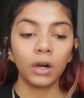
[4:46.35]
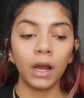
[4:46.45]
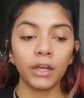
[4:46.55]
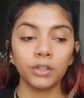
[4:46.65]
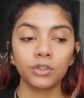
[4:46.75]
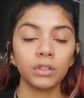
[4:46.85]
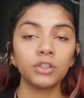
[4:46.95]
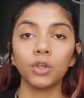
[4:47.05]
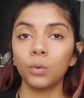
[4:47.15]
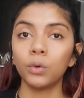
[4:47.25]
I usually
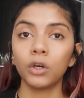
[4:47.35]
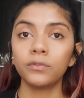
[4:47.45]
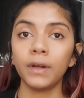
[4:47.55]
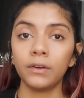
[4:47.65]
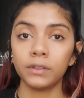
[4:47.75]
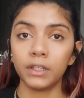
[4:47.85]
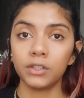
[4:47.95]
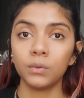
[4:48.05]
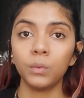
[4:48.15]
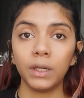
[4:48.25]
don't wear
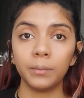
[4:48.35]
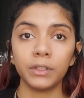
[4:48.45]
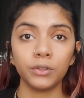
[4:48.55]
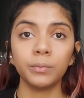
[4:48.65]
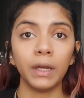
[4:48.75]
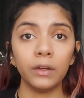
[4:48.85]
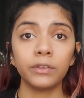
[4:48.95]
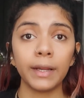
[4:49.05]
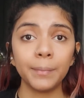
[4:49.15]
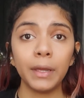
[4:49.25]
foundation when I'm gonna do my
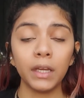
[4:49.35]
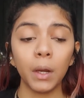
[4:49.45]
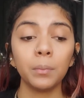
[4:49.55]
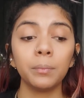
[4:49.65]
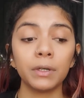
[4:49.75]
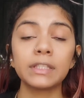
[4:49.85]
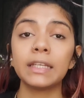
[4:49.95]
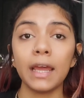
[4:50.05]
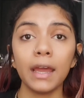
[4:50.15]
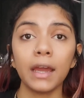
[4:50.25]
everyday makeup, but
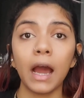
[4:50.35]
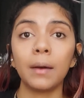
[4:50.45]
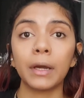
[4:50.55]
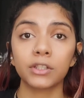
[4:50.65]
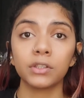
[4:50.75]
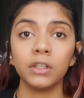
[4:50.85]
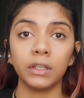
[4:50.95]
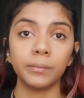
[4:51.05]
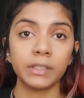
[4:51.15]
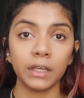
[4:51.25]
today I'm actually
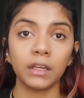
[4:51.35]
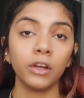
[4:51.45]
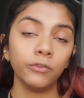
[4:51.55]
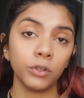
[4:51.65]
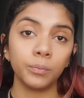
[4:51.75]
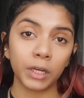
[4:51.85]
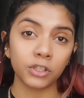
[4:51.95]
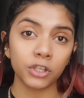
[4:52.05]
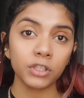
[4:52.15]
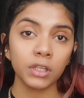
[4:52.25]
gonna be taking a few
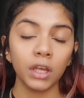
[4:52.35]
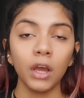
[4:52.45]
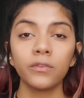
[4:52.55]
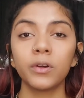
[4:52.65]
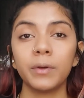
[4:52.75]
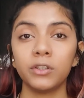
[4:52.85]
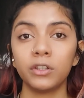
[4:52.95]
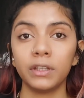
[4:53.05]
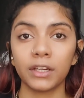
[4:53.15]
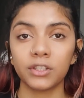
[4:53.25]
pictures for my new
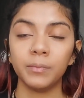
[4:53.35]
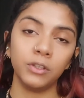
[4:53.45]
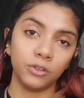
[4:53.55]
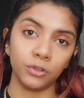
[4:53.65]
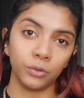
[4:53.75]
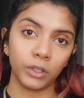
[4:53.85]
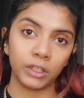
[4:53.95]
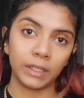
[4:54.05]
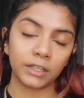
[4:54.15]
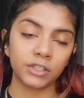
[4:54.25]
collection, my new jewelry
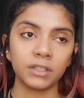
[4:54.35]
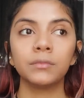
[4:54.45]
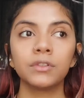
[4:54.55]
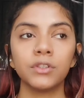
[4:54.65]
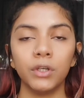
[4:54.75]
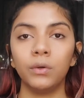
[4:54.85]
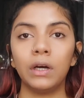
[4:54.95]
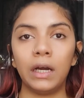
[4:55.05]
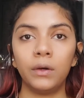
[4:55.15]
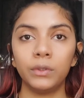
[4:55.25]
collection. So
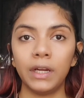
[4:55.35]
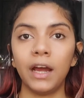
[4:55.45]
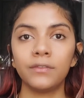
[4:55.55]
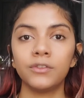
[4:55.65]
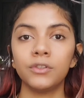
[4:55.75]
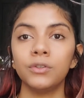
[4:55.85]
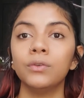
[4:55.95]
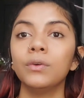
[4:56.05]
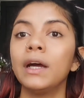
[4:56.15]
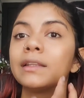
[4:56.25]
I would have
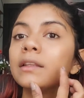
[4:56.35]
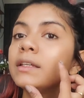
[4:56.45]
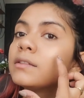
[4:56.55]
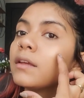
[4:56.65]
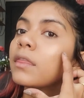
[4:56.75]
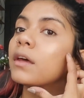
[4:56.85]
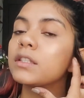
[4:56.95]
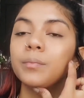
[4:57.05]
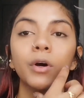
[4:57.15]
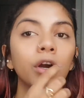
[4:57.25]
to, at least
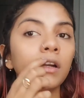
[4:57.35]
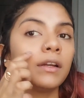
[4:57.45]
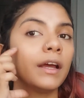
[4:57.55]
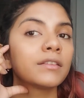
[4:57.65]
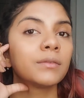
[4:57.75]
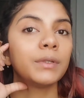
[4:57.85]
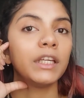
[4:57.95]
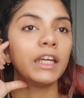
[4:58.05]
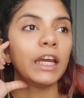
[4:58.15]
this part has to be